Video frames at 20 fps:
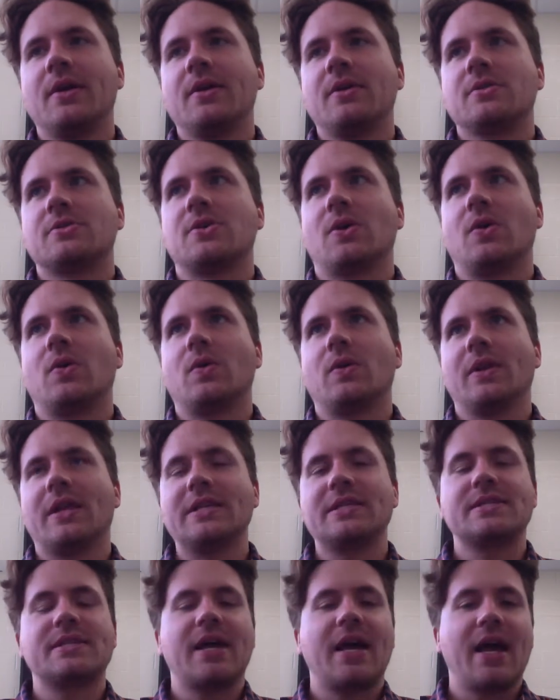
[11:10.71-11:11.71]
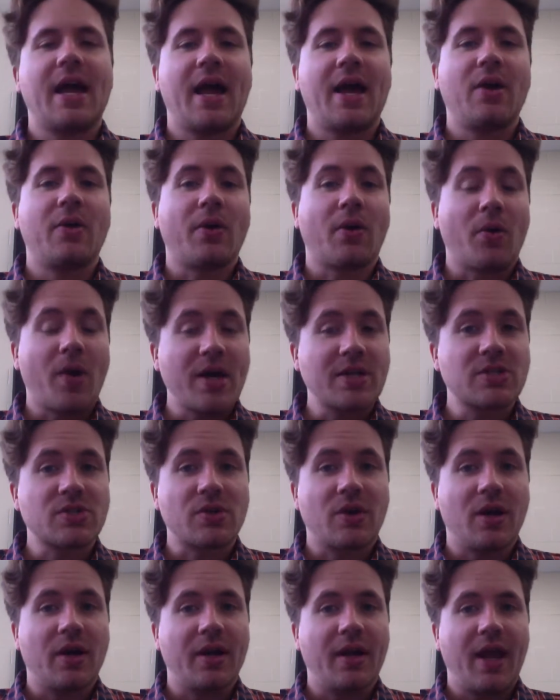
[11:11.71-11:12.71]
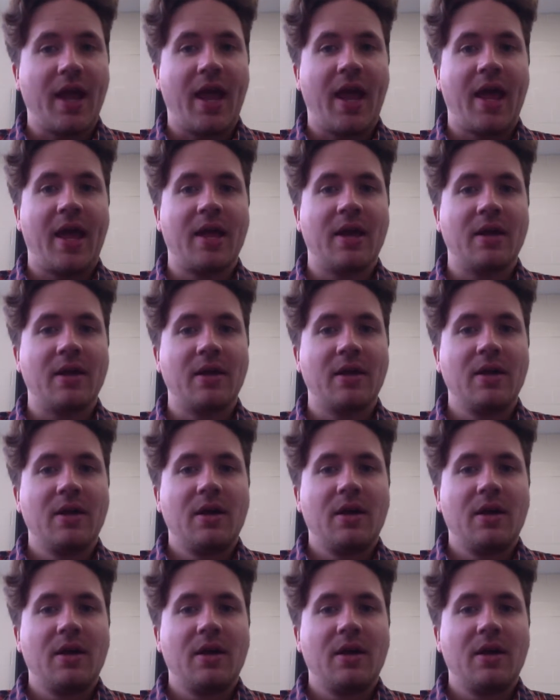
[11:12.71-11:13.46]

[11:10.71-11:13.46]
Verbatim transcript: So let's say I own a restaurant and